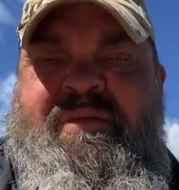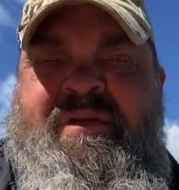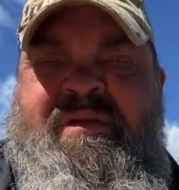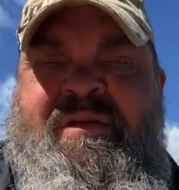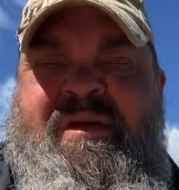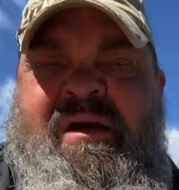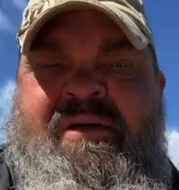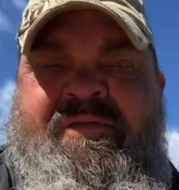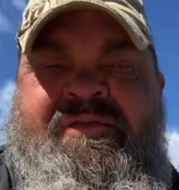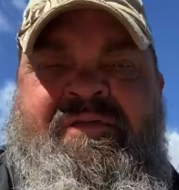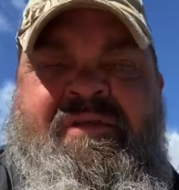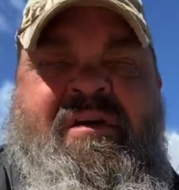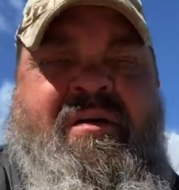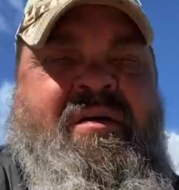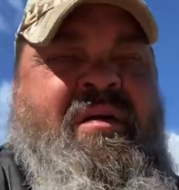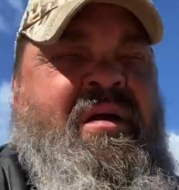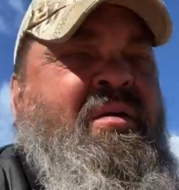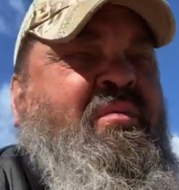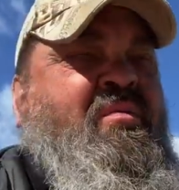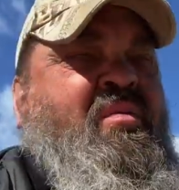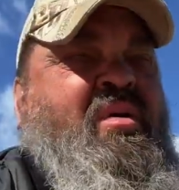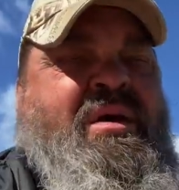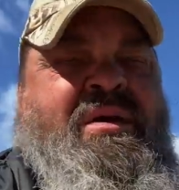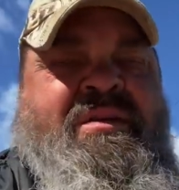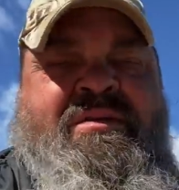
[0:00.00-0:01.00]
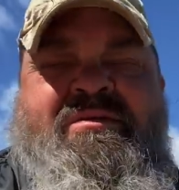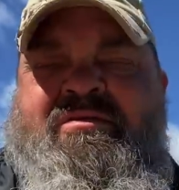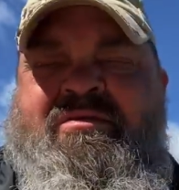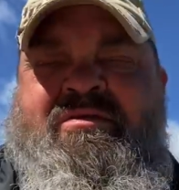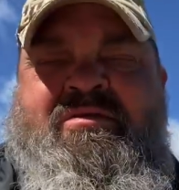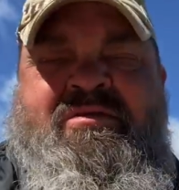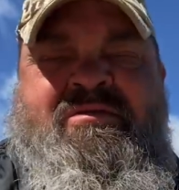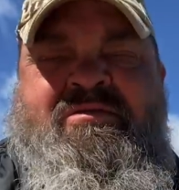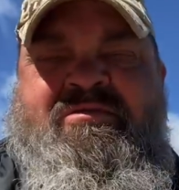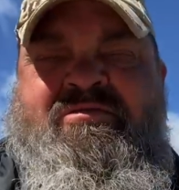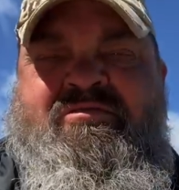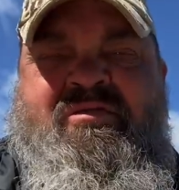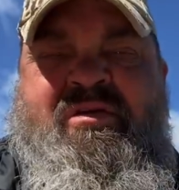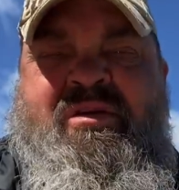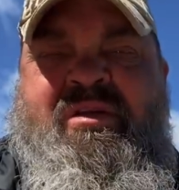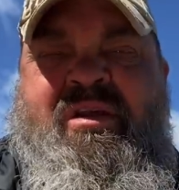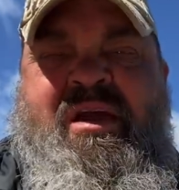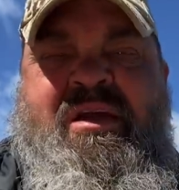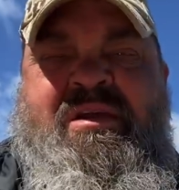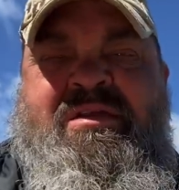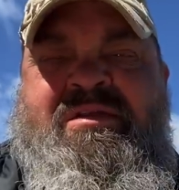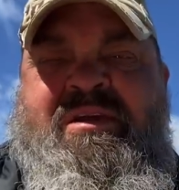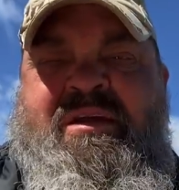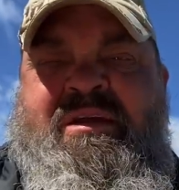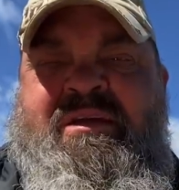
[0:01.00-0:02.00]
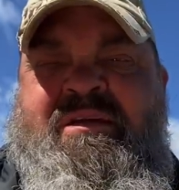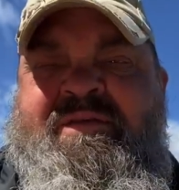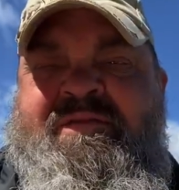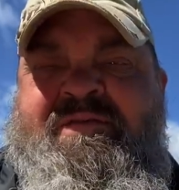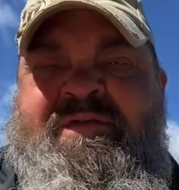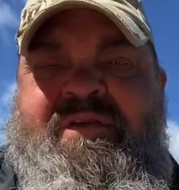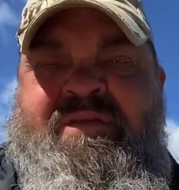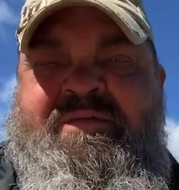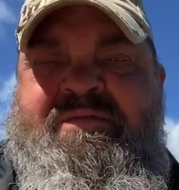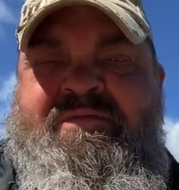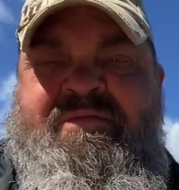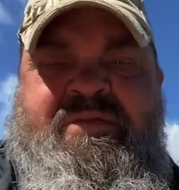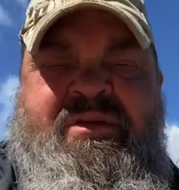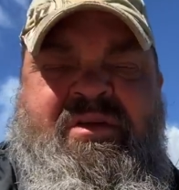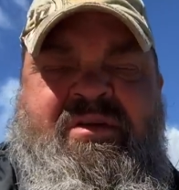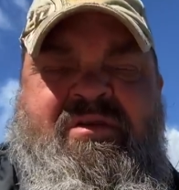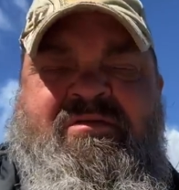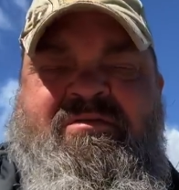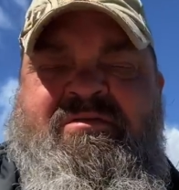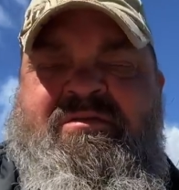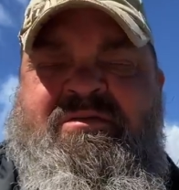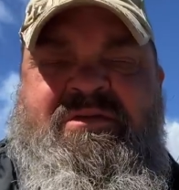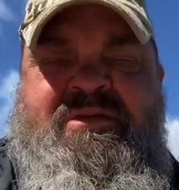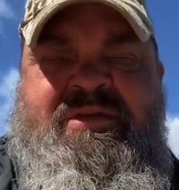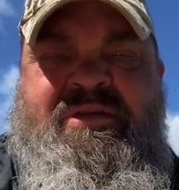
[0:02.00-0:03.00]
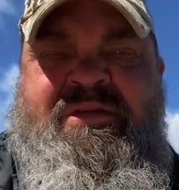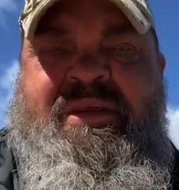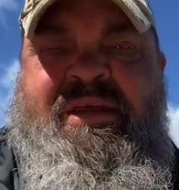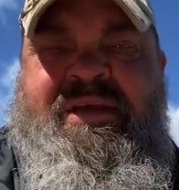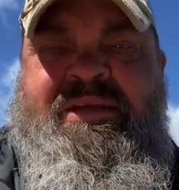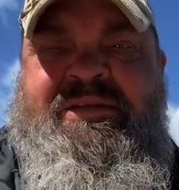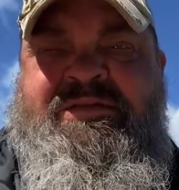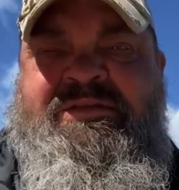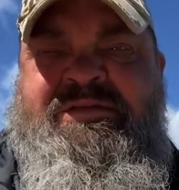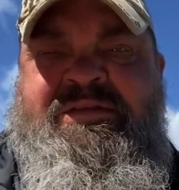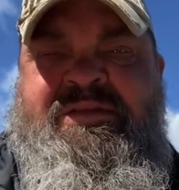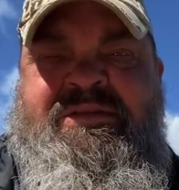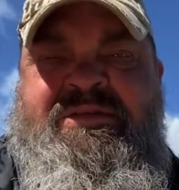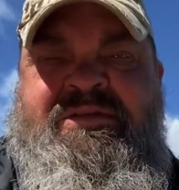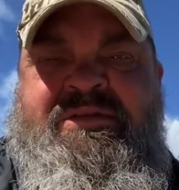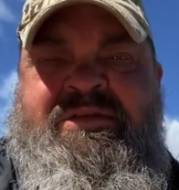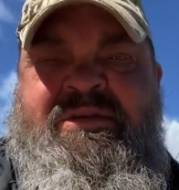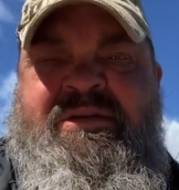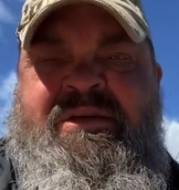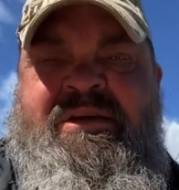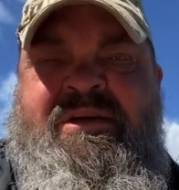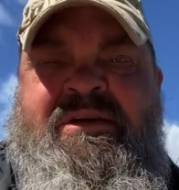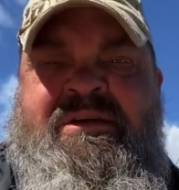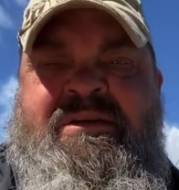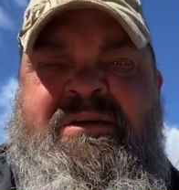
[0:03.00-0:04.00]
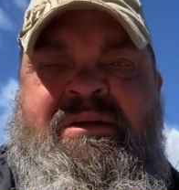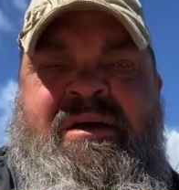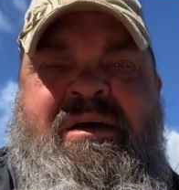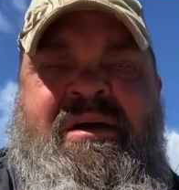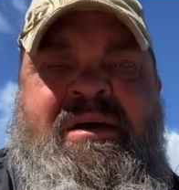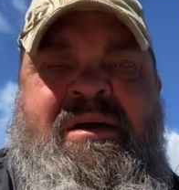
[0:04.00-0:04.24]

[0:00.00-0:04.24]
how far I went or what I think of the, you know, and that's it. And